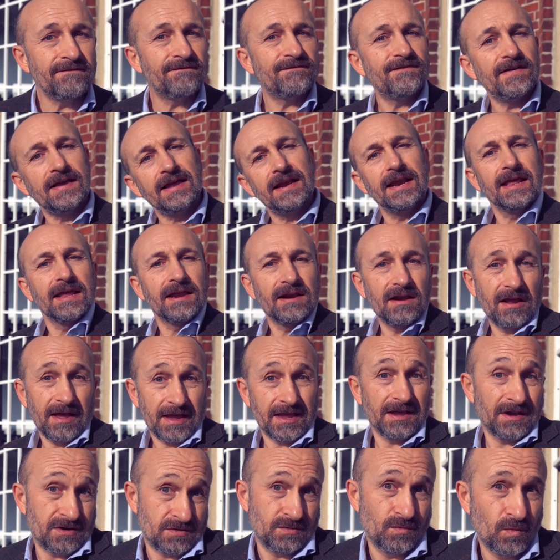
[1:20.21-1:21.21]
feeling
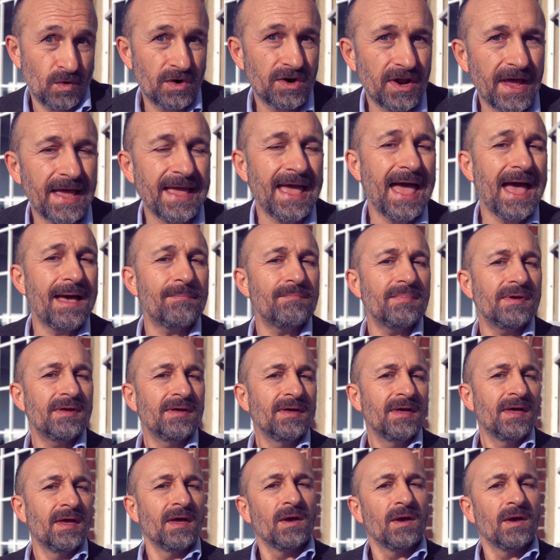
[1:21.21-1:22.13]
like what I am